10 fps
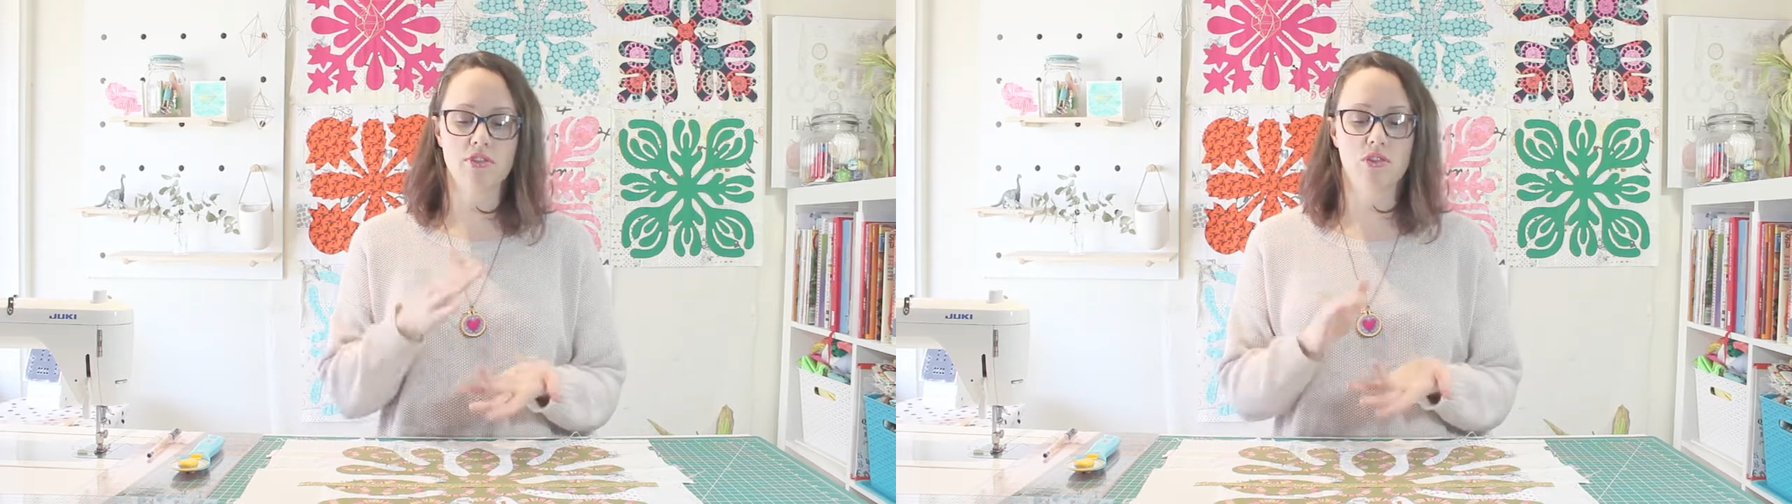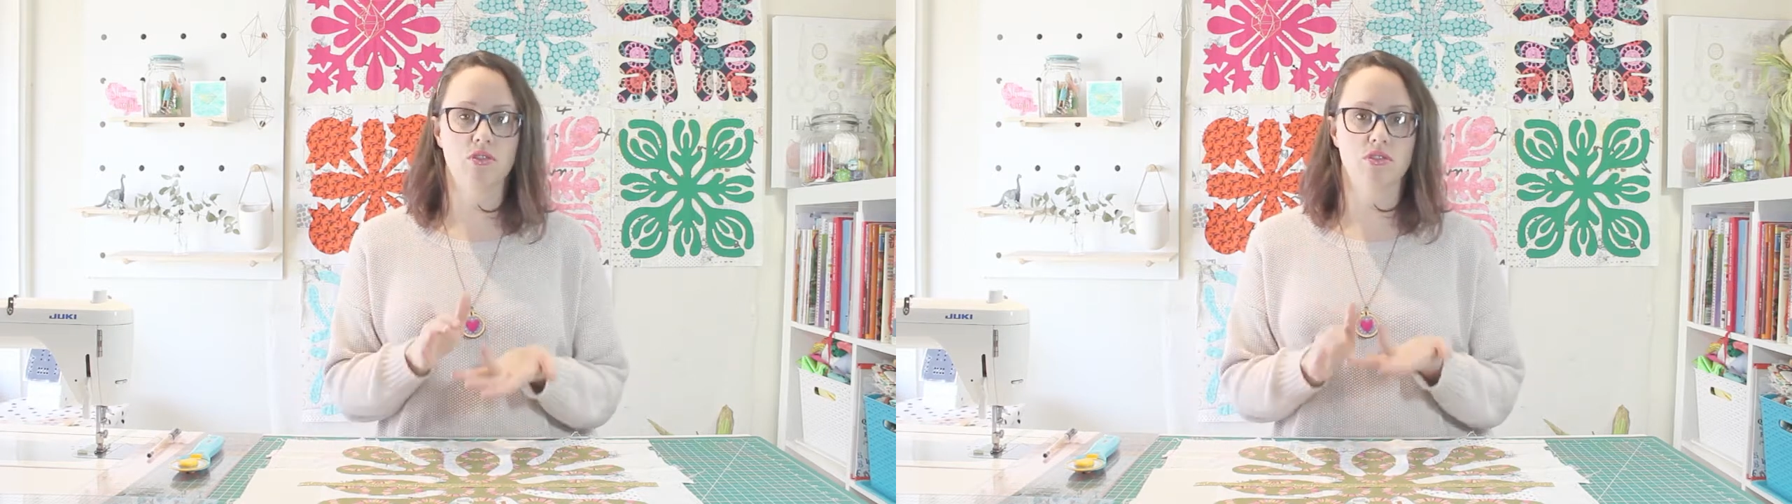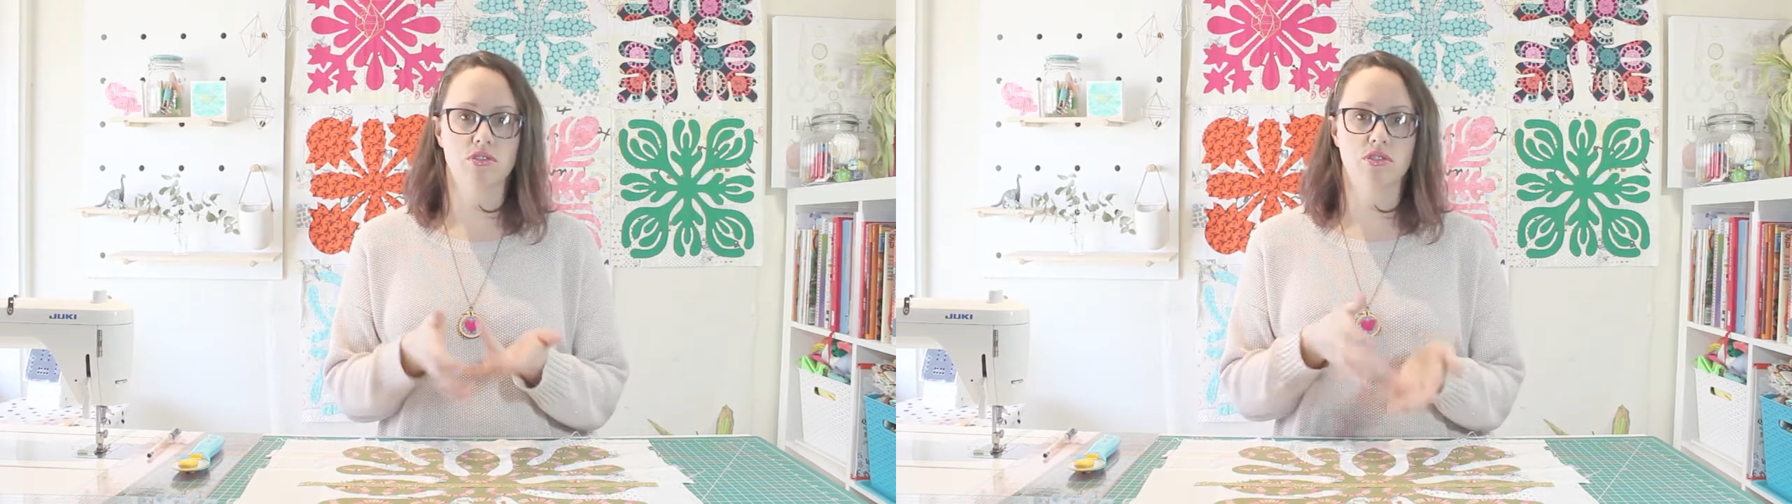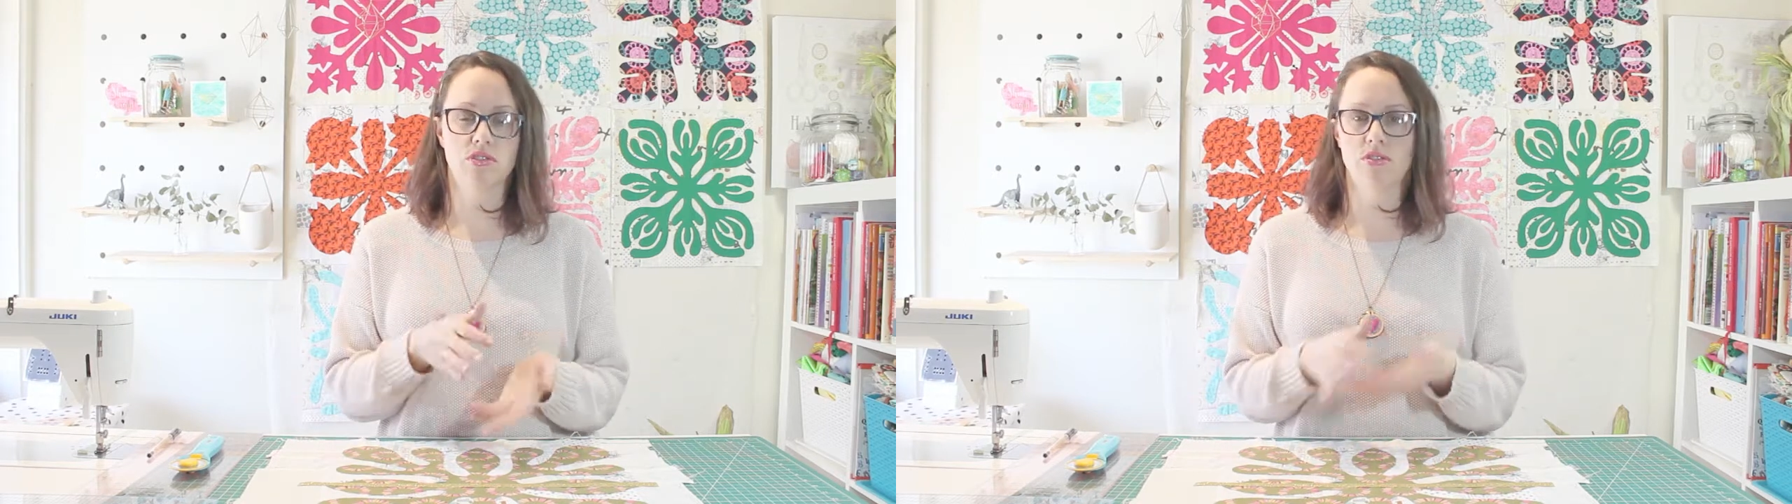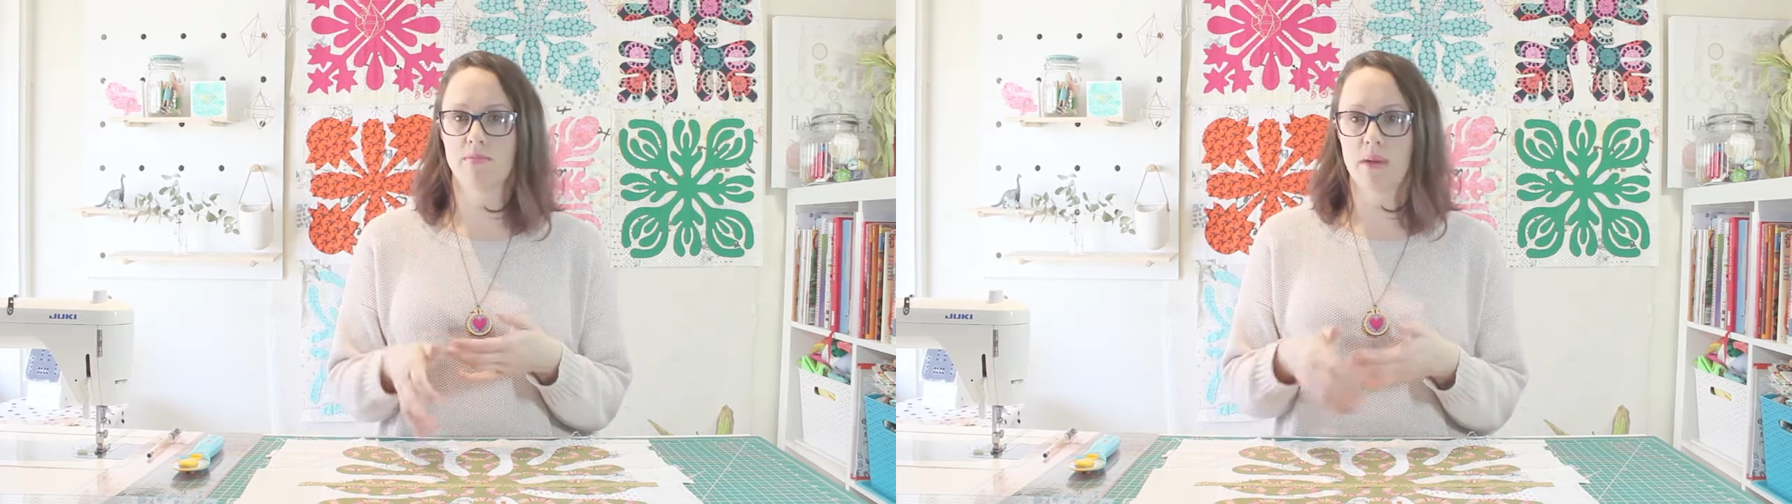You could also
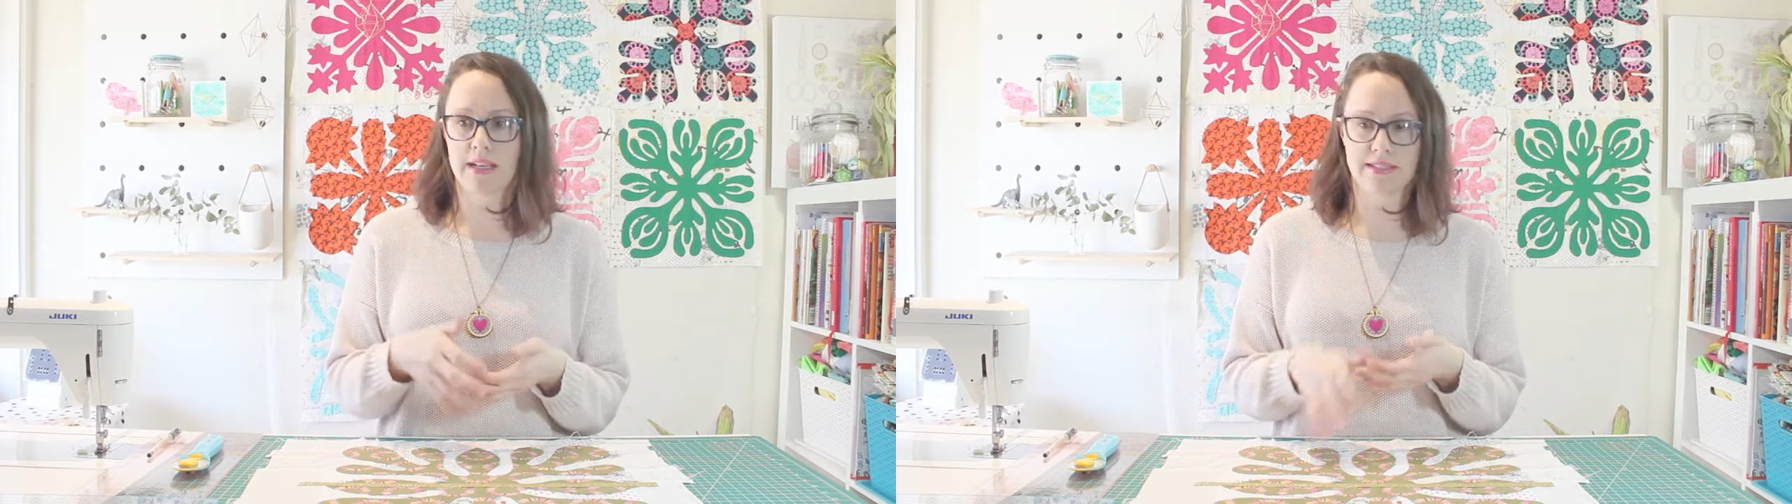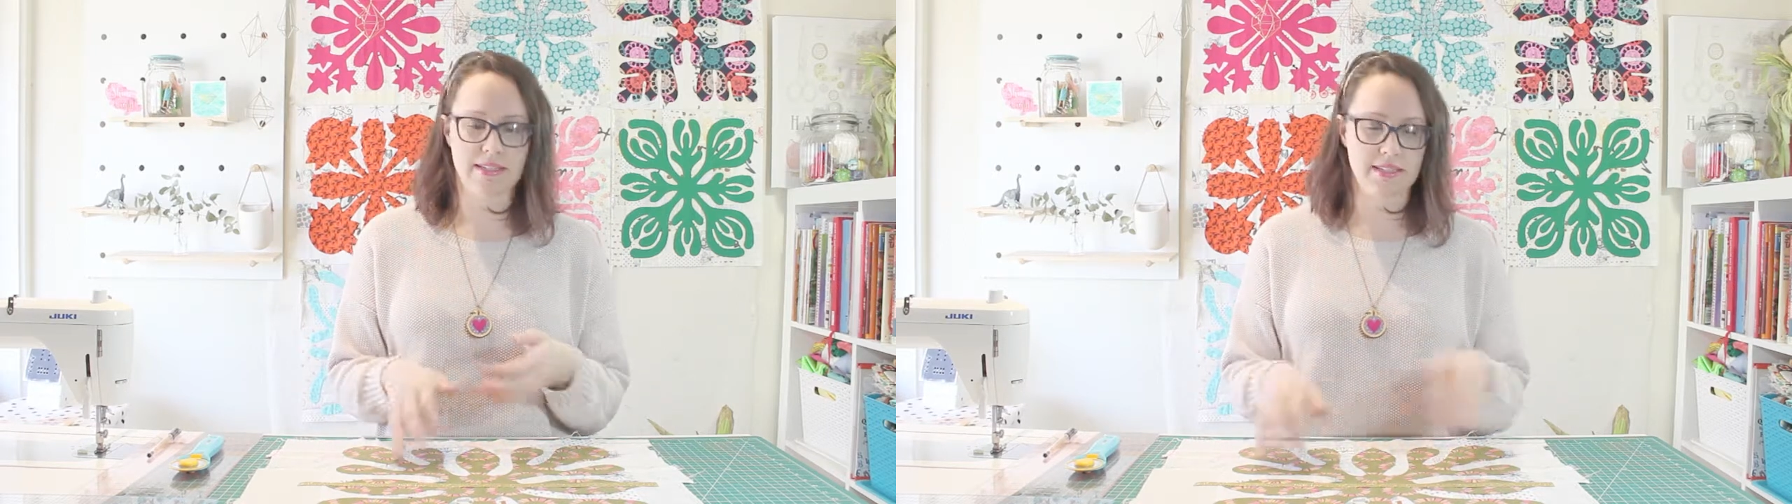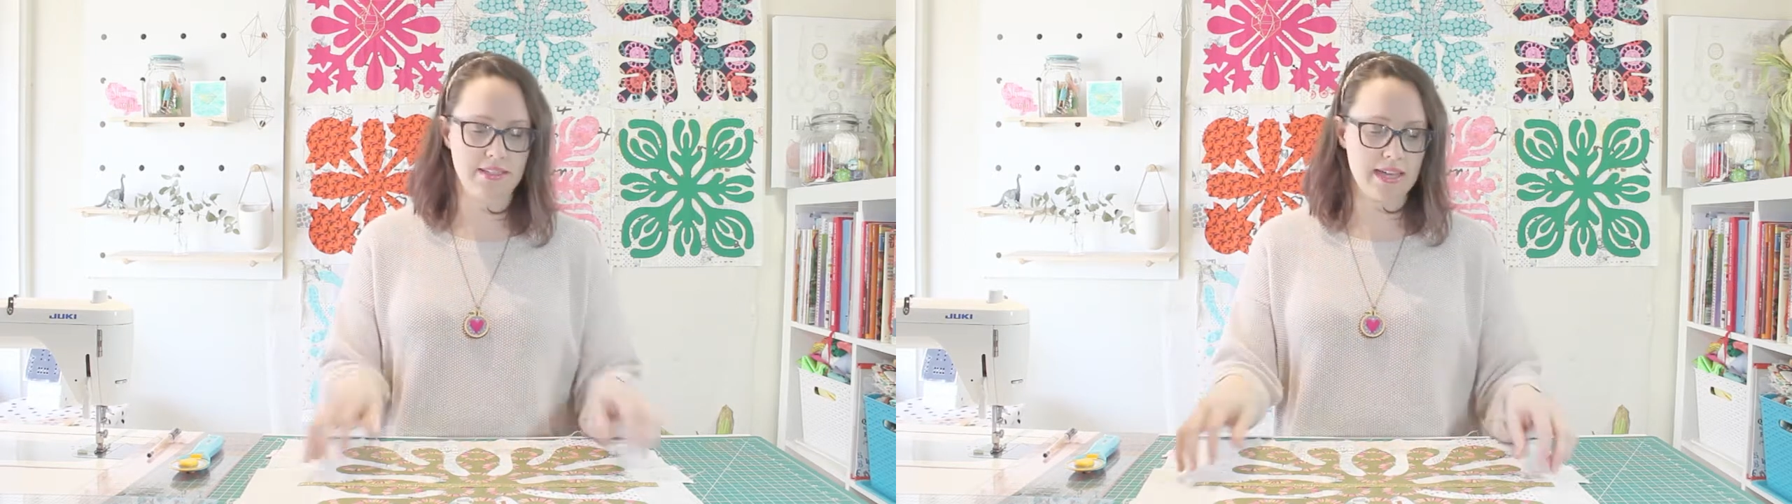use a masking